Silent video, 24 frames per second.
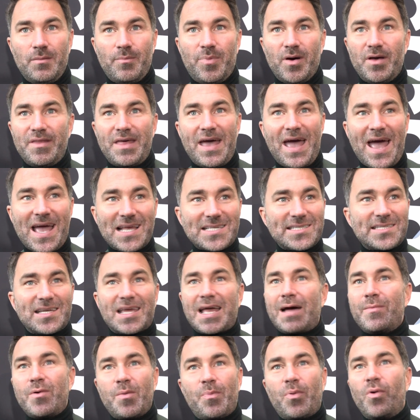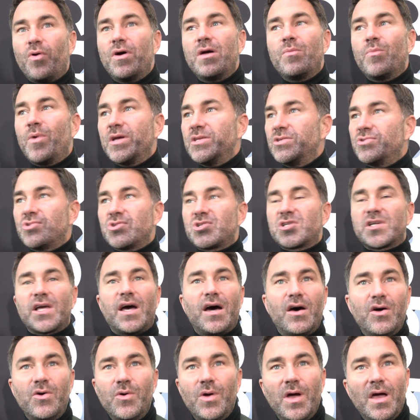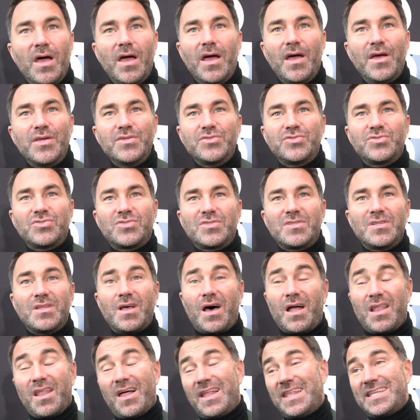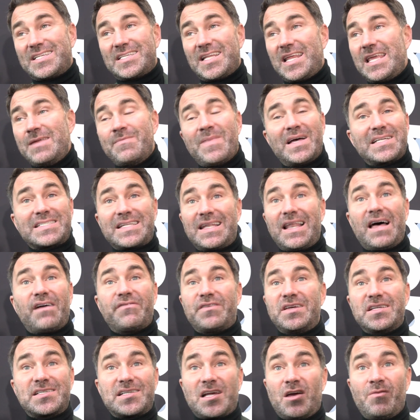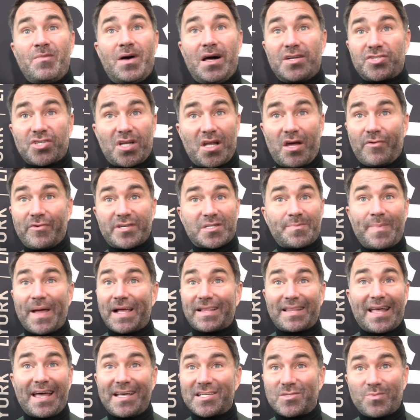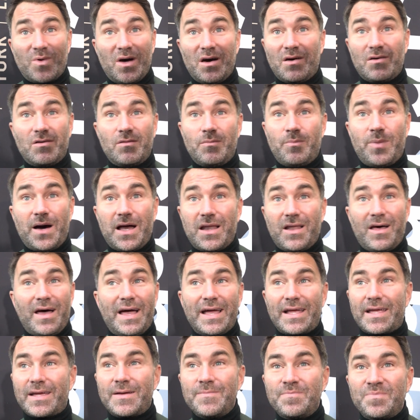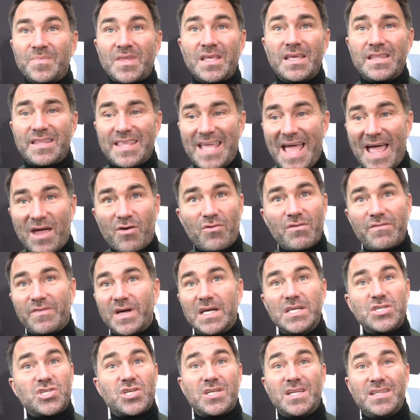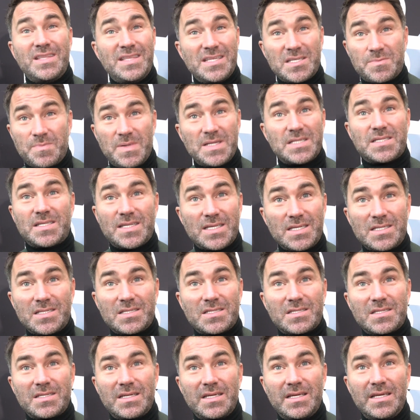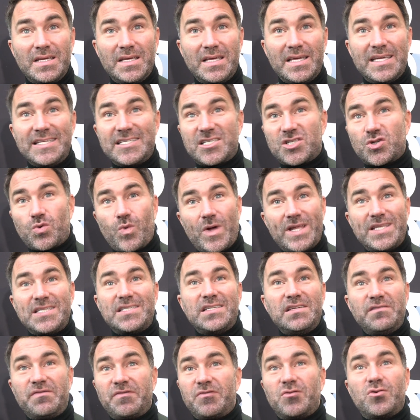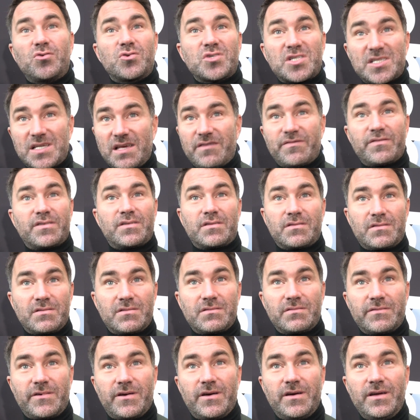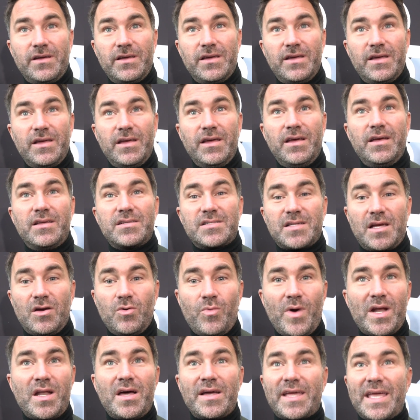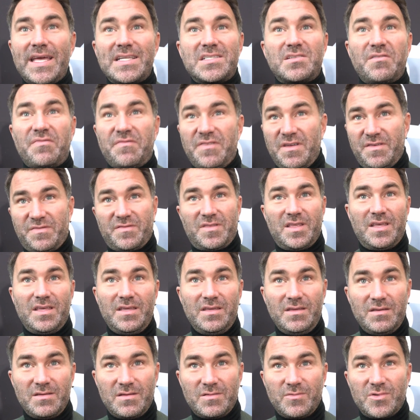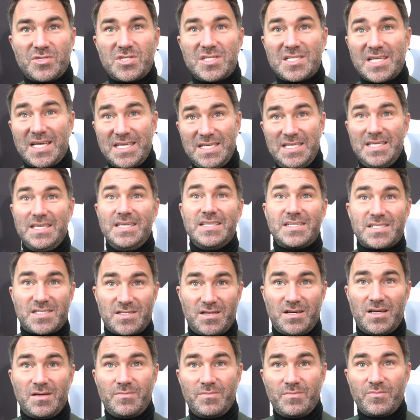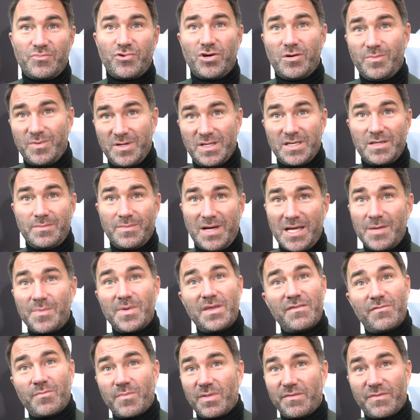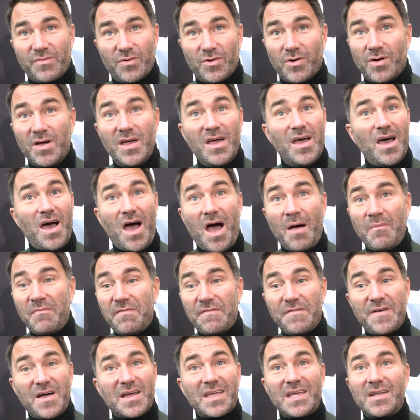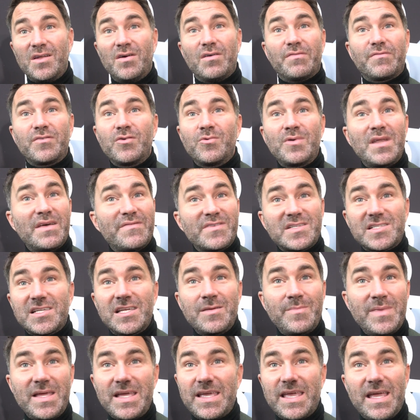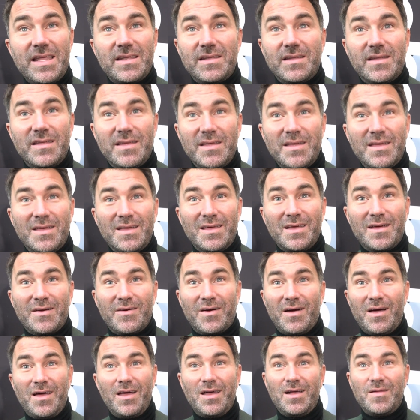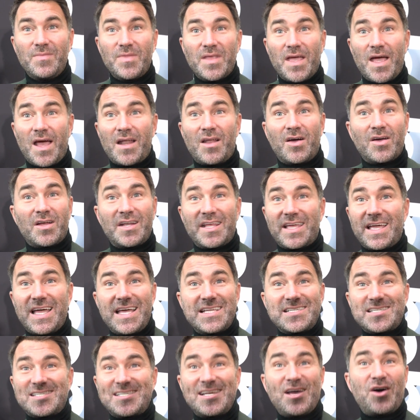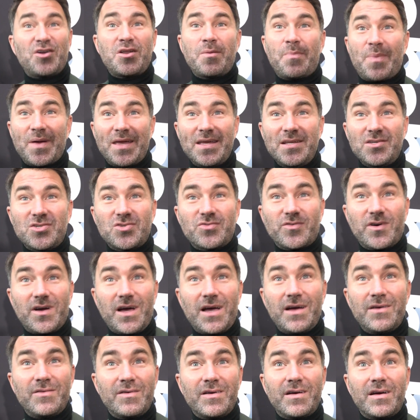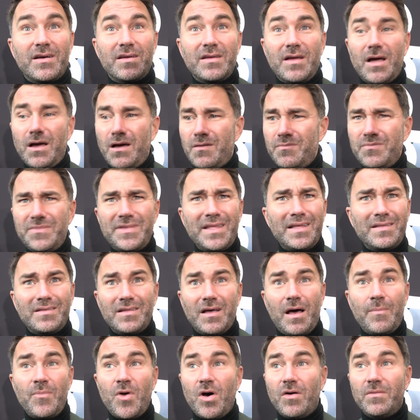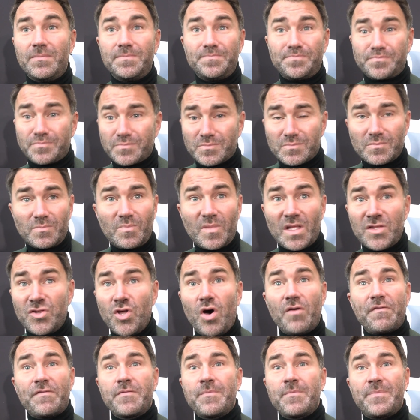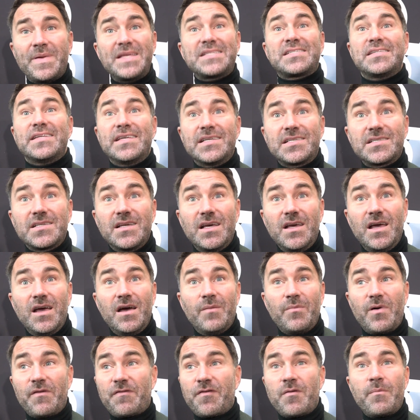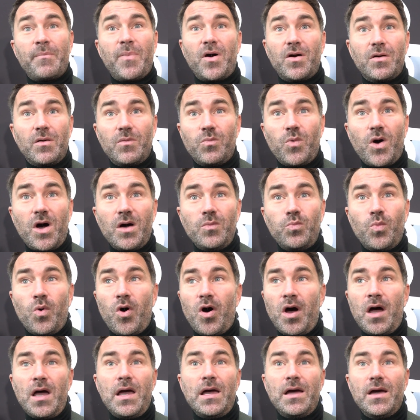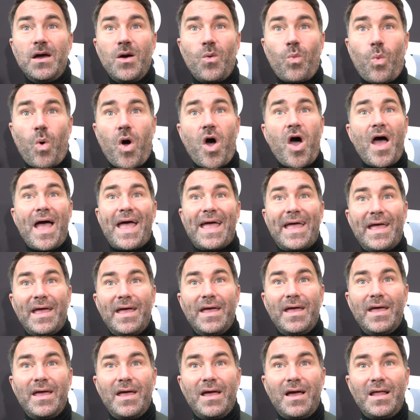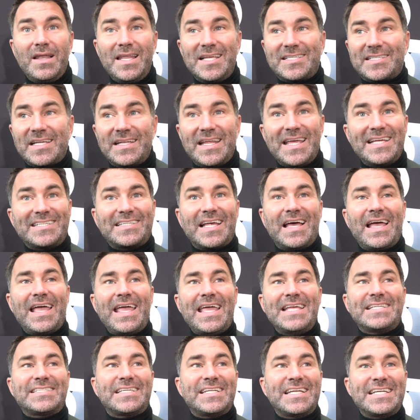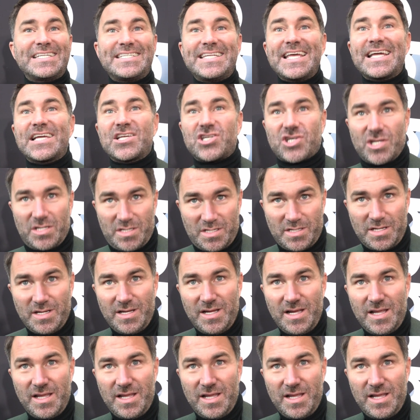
But there has to come a point where you just go, oh, like, listen, he must love it so much, and I respect that as well. But, like, the aggravation in this business is 24/7, right? So when I get to 50, which is 8 years' time, probably, maybe even before, I'm fucking off. You'll never see me again. Right? And I'm going to go and sit on a beach, right? I'm not from business, but from... Why? Listen, it's an addiction.